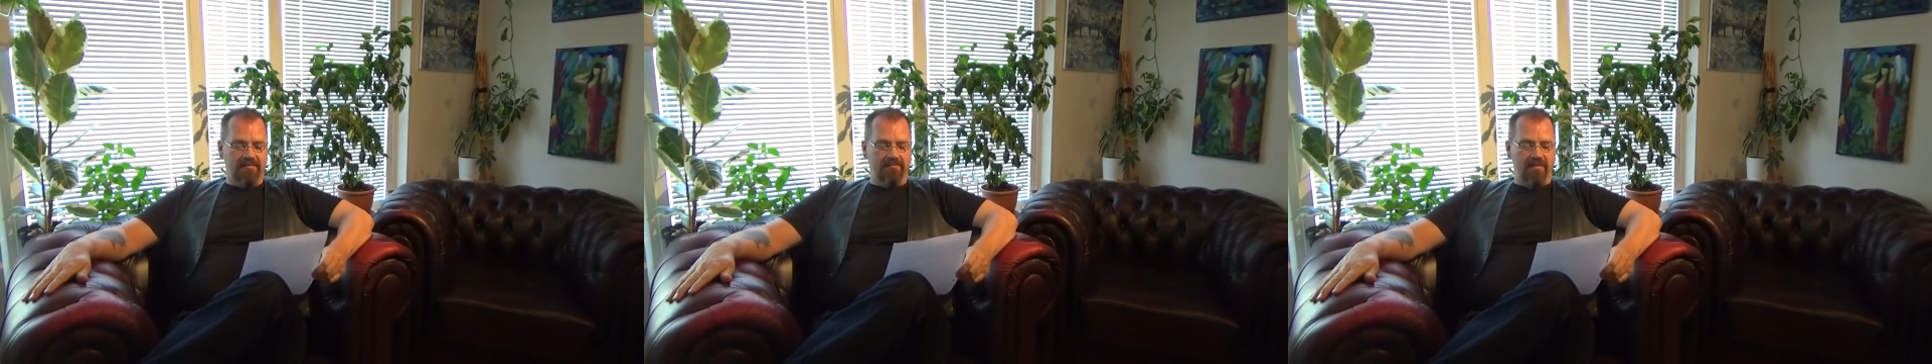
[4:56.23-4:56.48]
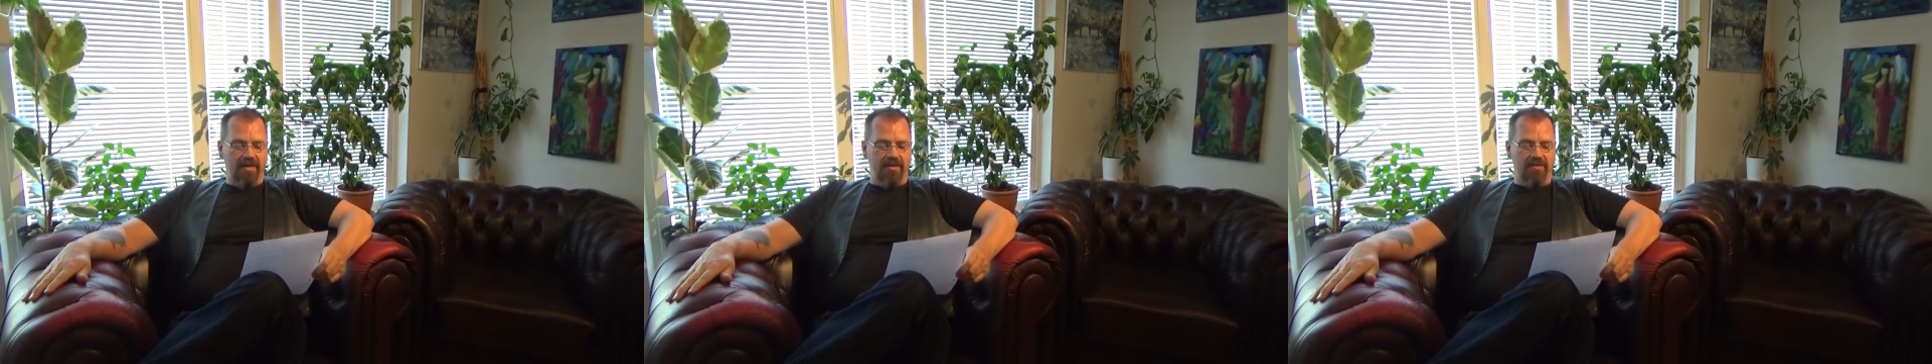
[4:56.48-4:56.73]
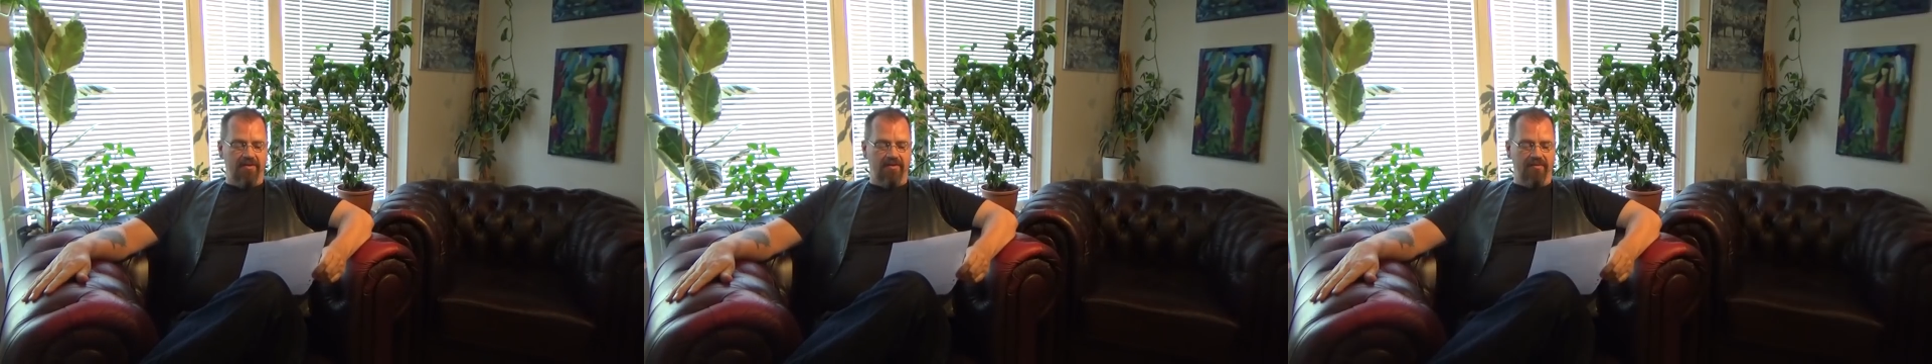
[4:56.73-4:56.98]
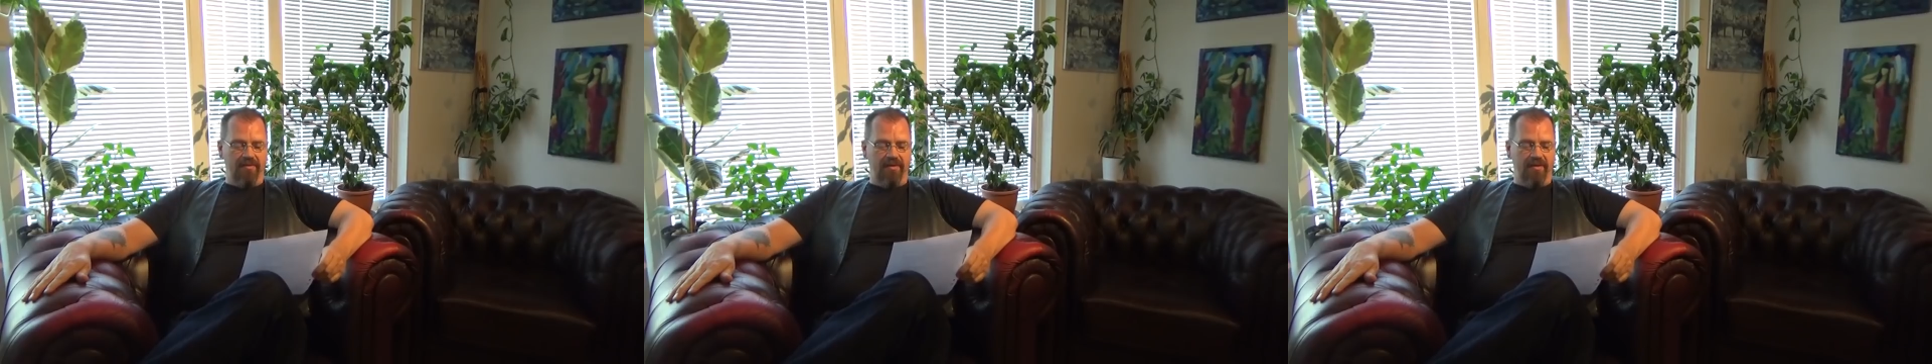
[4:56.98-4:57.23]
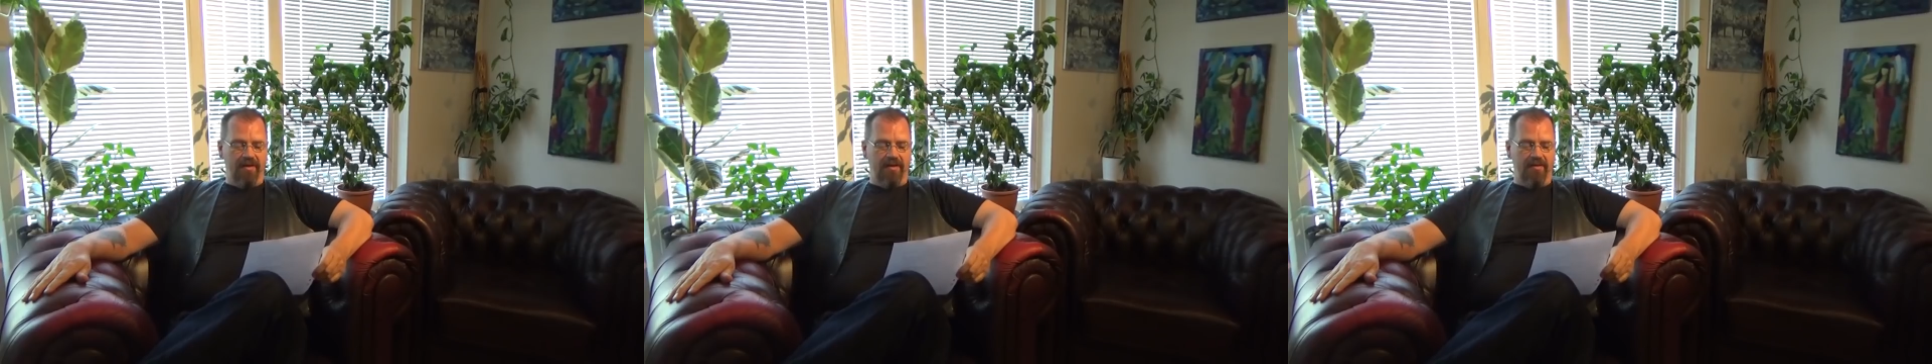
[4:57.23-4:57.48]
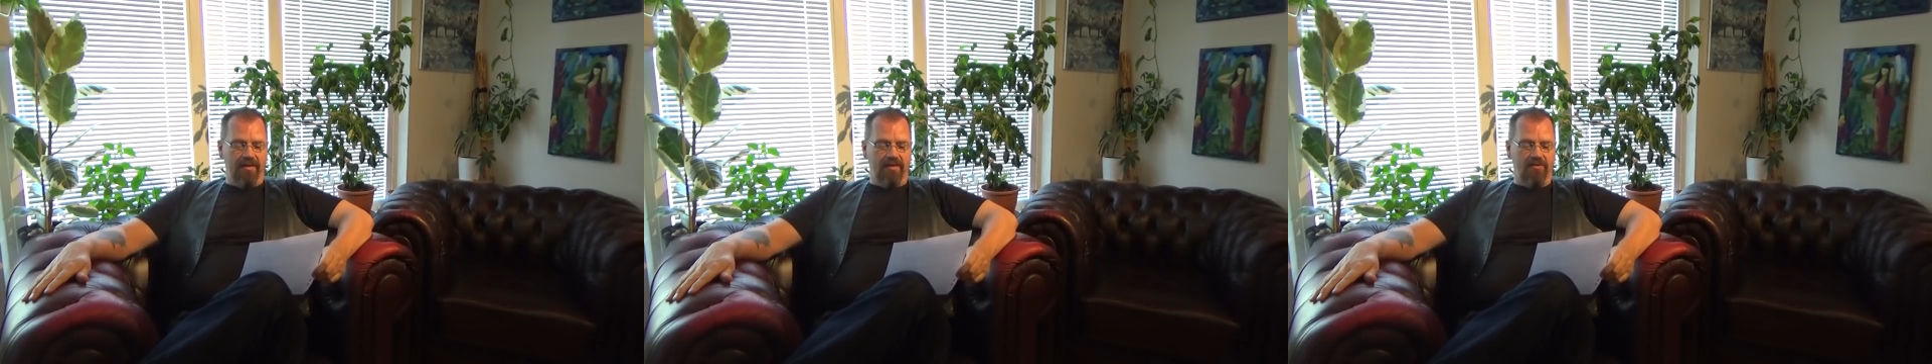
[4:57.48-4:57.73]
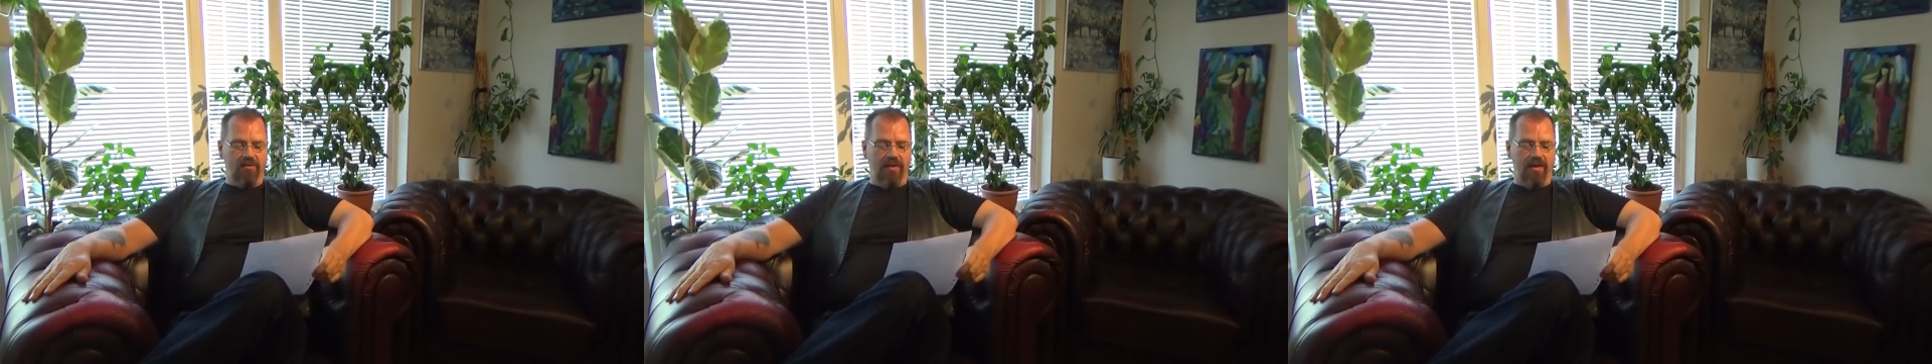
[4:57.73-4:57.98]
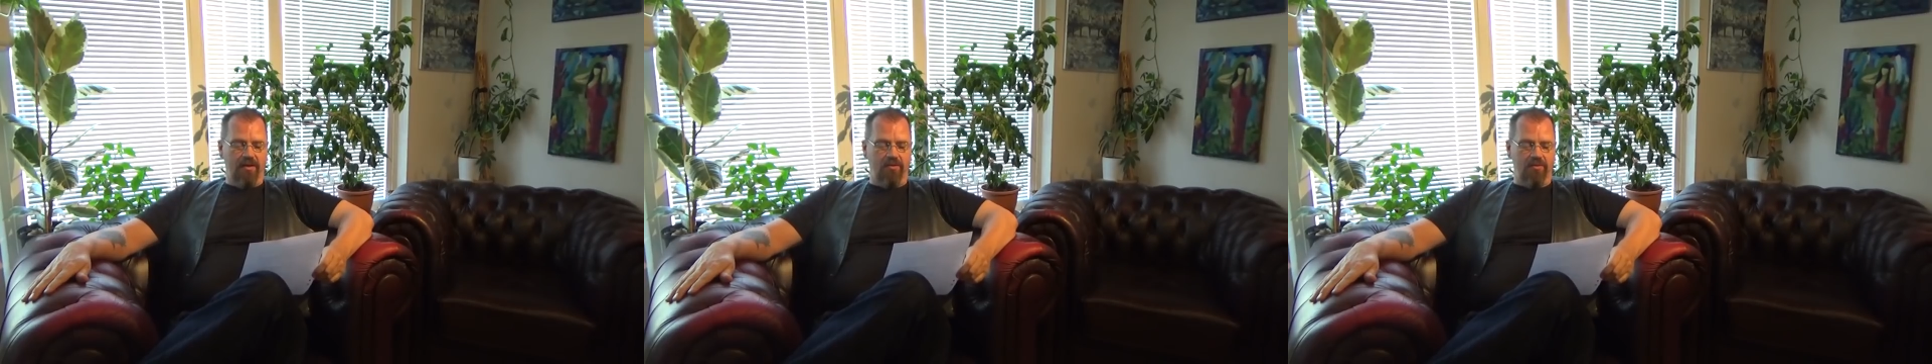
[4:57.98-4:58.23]
mayor Ada
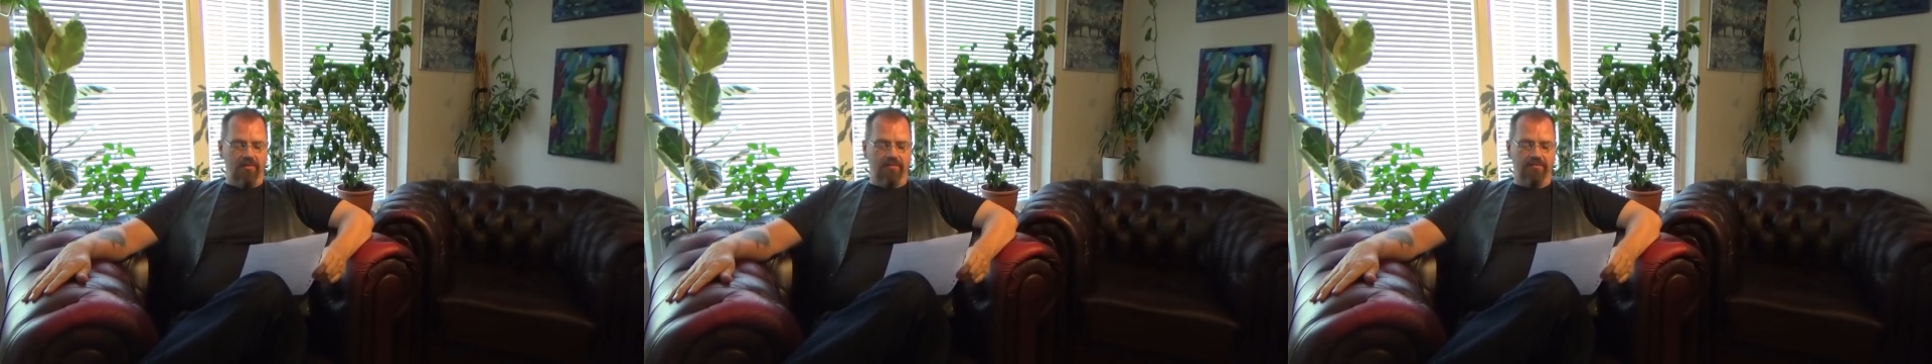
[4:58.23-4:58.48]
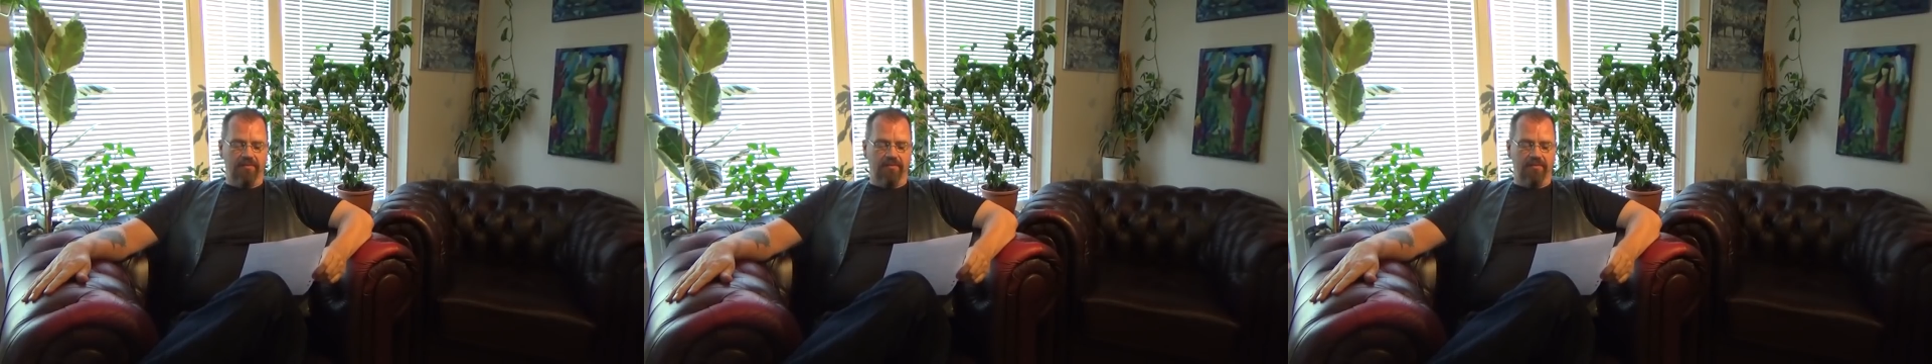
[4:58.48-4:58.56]
Colau